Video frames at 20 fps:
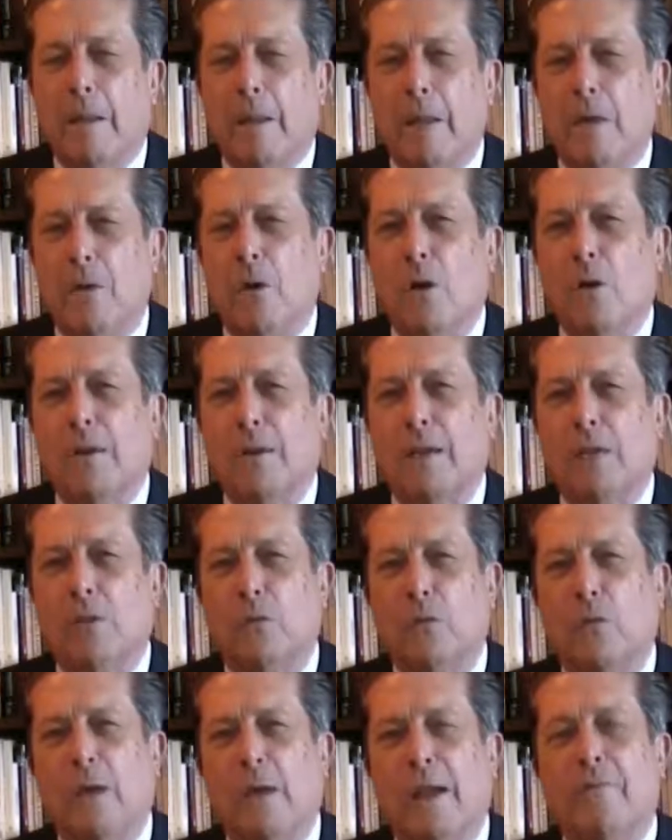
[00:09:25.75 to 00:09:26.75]
in order
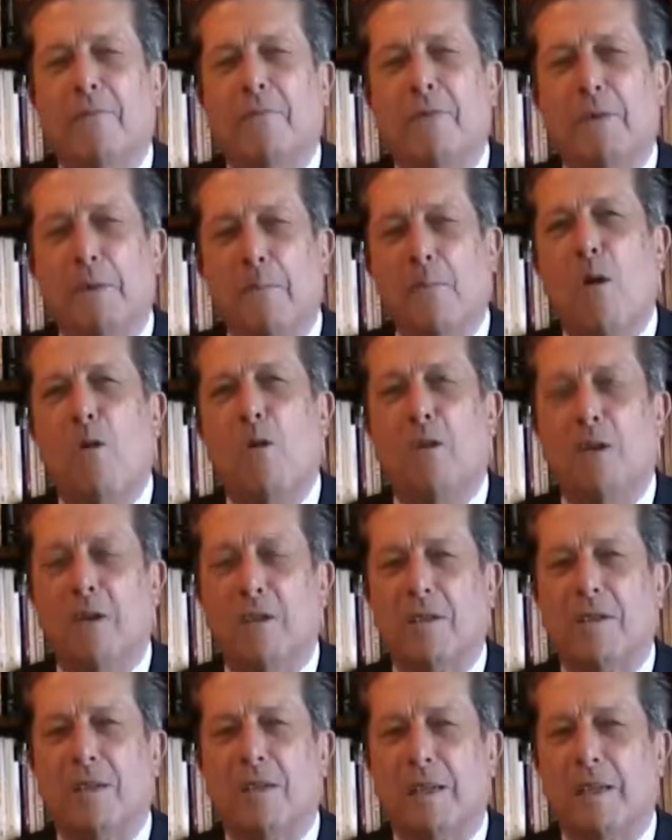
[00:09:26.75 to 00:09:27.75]
to have
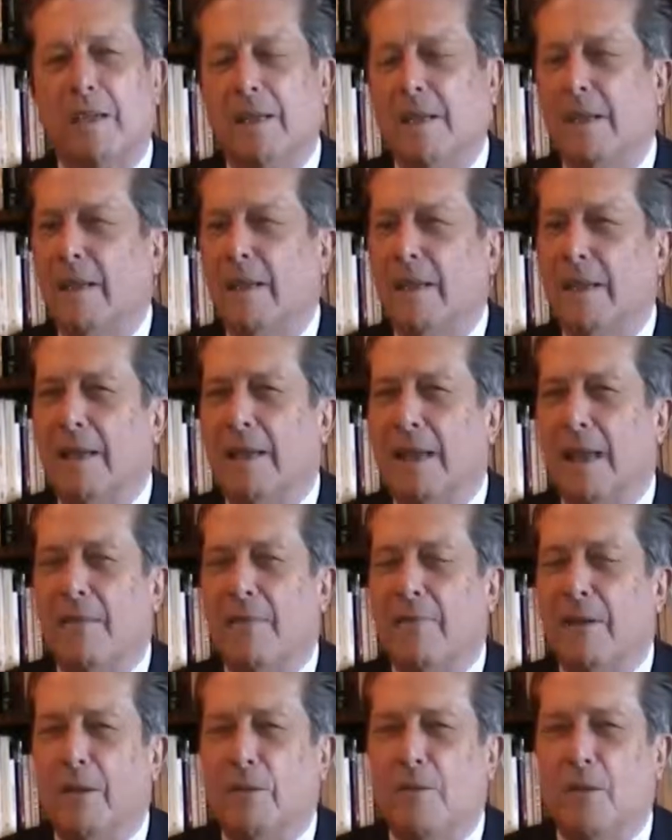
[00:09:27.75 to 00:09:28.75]
democracy
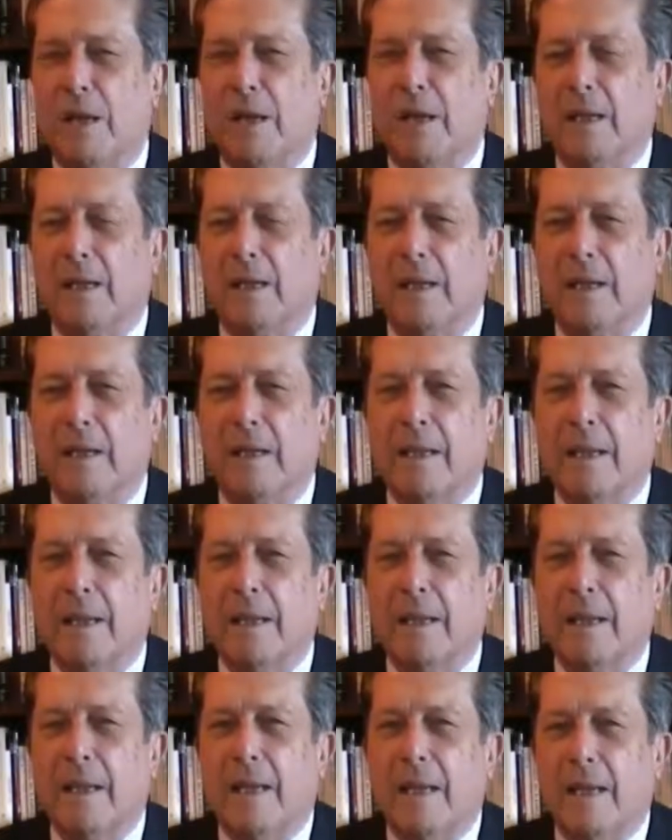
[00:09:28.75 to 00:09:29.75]
everywhere.
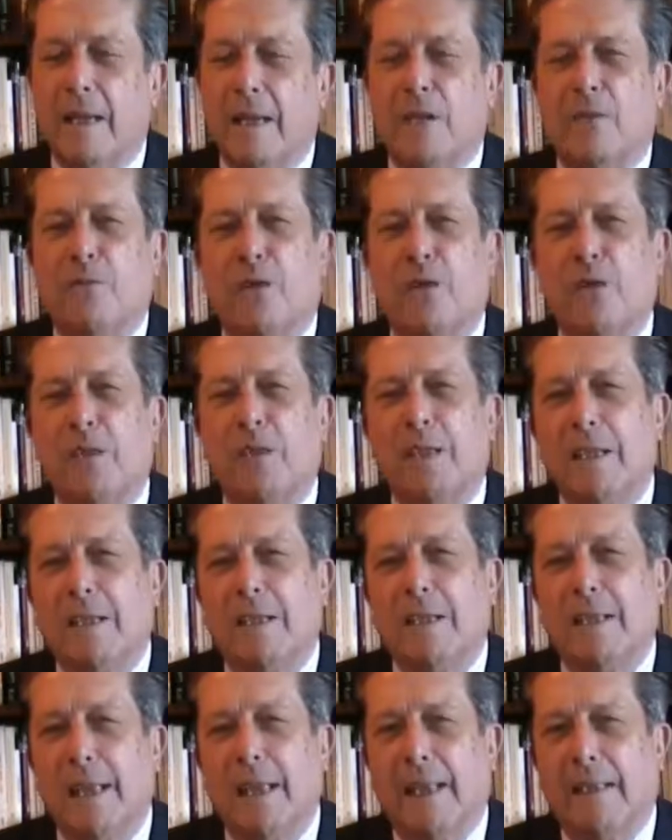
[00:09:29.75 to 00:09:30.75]
It's for
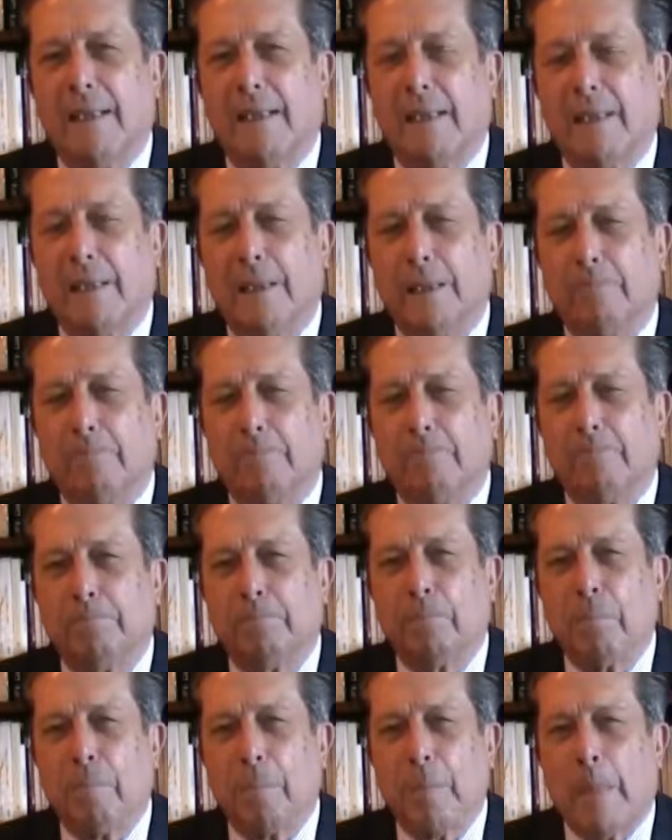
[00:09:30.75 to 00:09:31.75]
this that
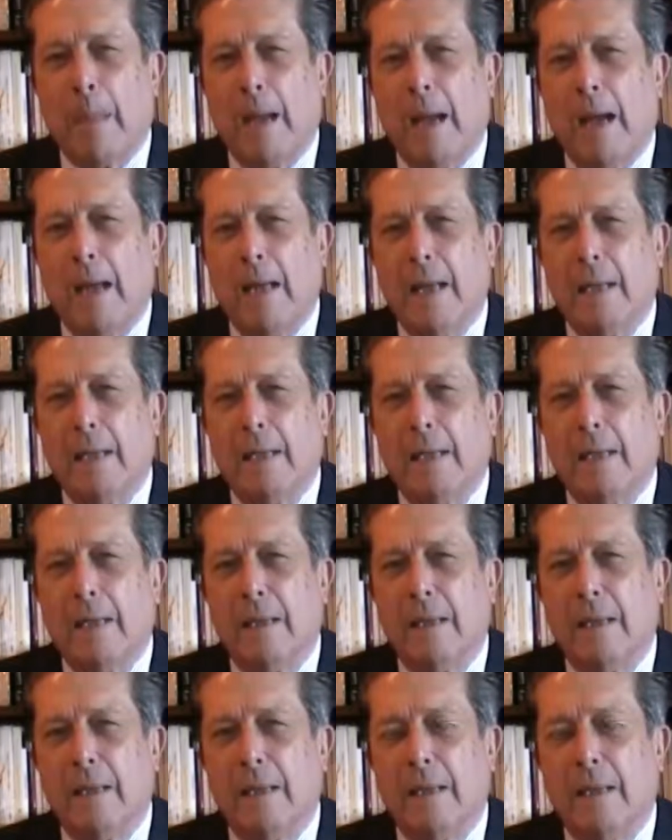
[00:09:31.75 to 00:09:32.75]
I,
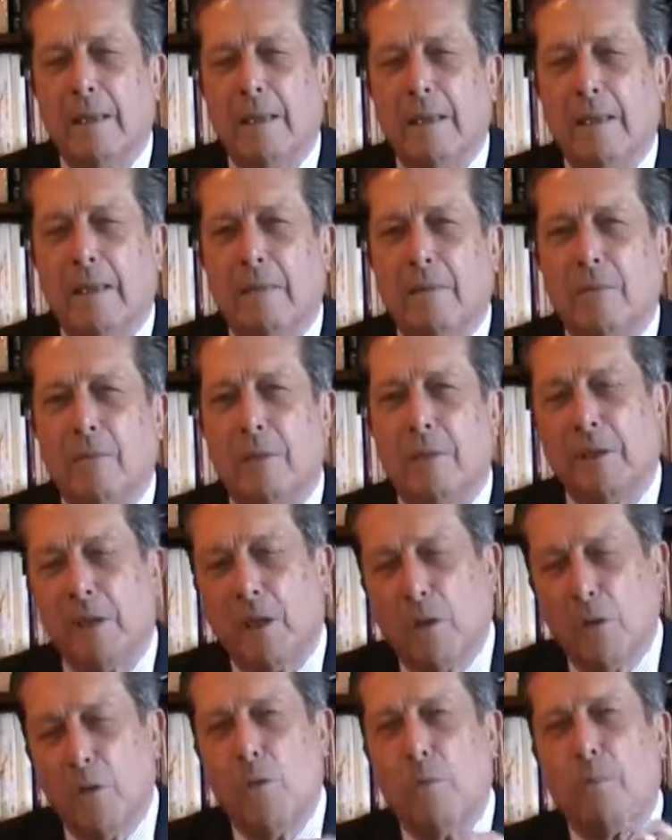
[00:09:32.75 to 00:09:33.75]
with a
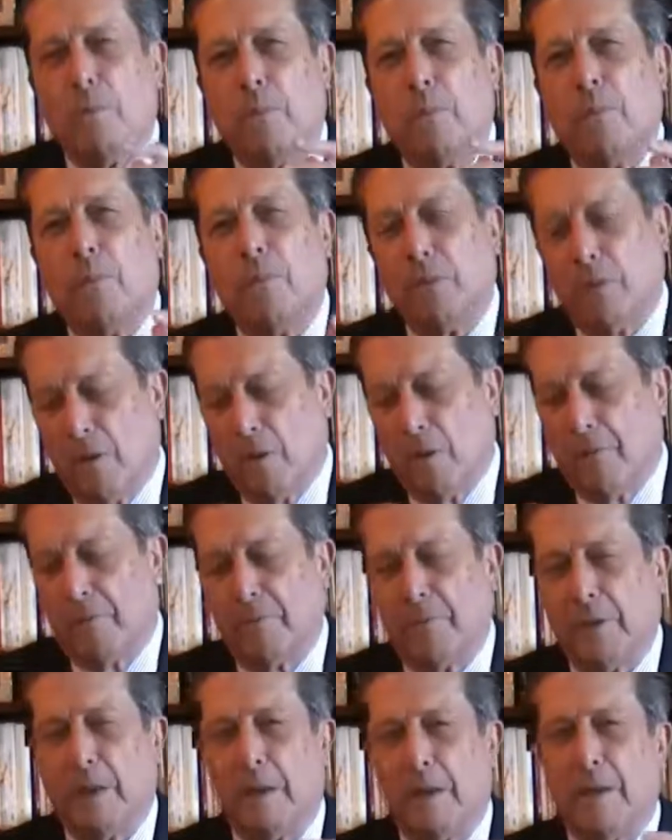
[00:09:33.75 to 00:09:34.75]
group of
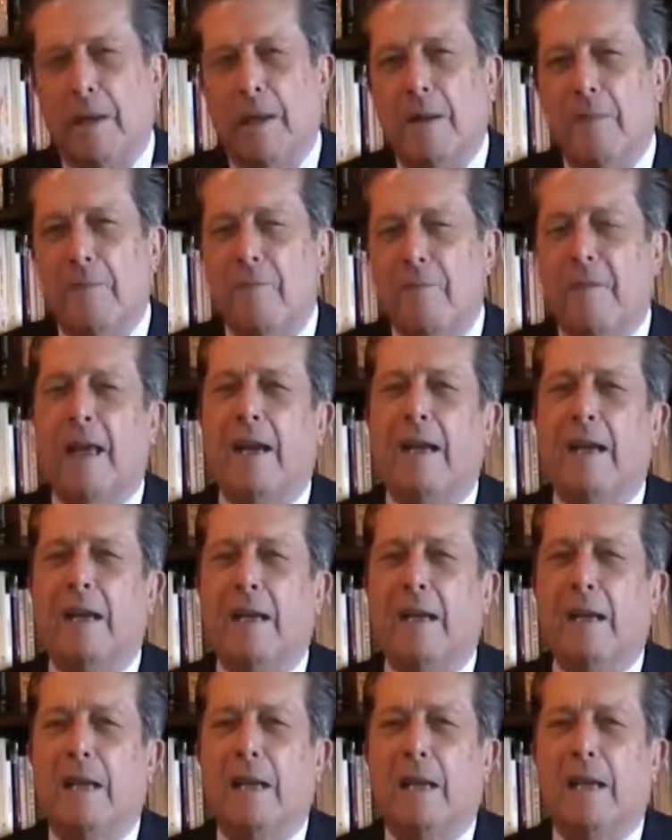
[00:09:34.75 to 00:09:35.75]

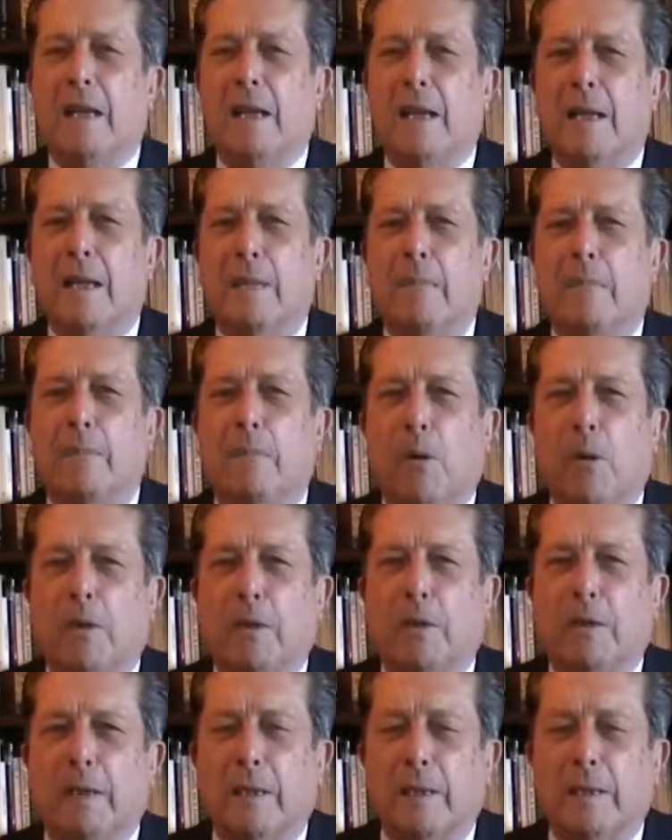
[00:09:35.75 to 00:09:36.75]
very
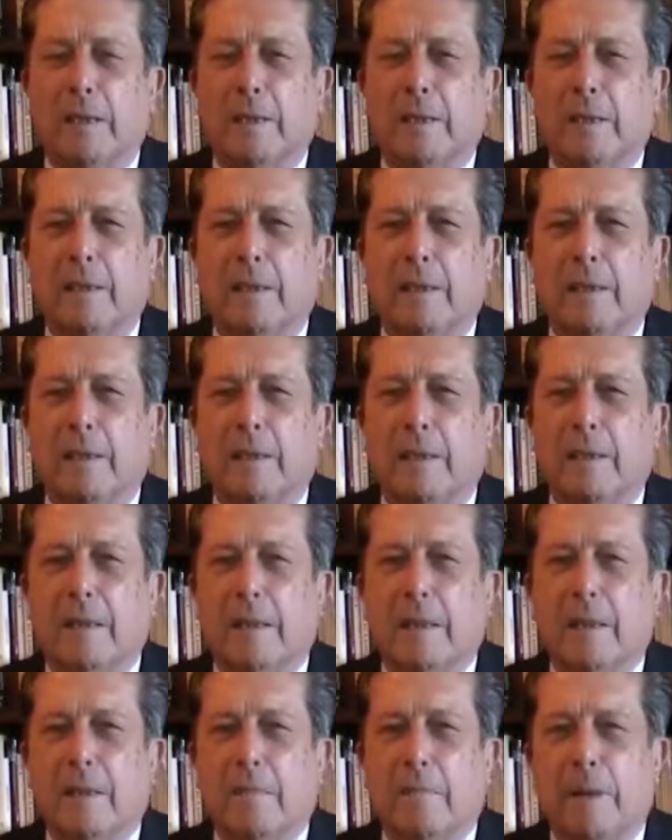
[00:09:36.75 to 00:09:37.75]
important
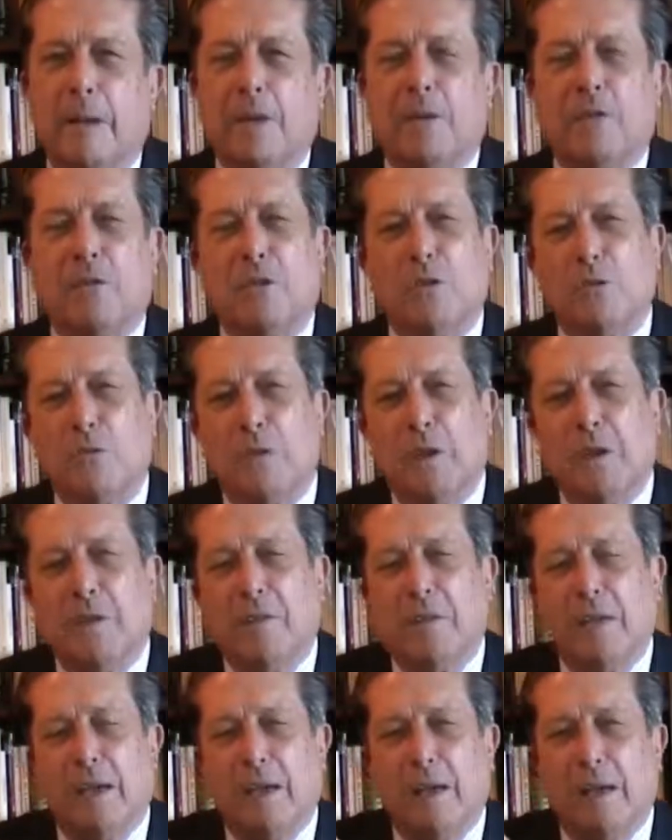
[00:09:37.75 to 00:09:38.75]
persons
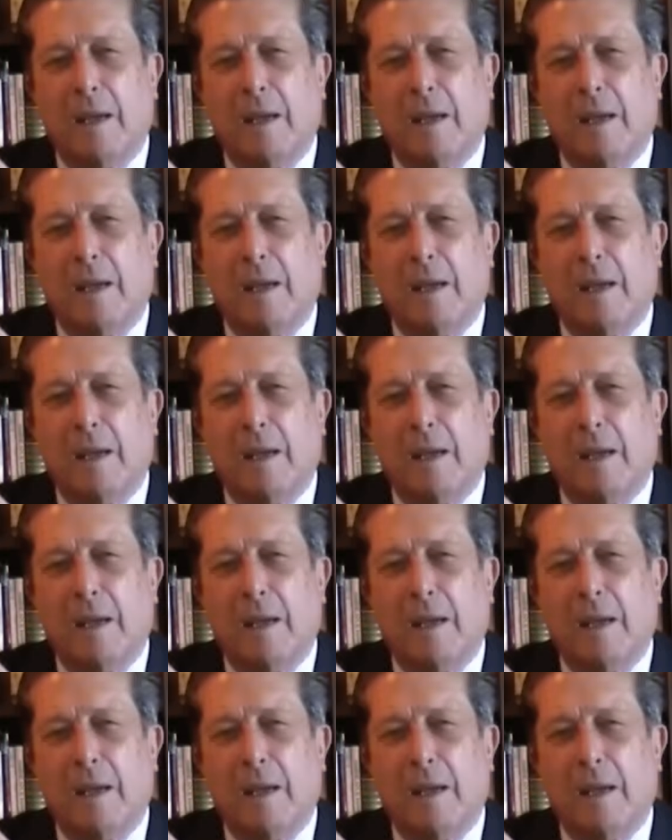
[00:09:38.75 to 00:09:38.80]
with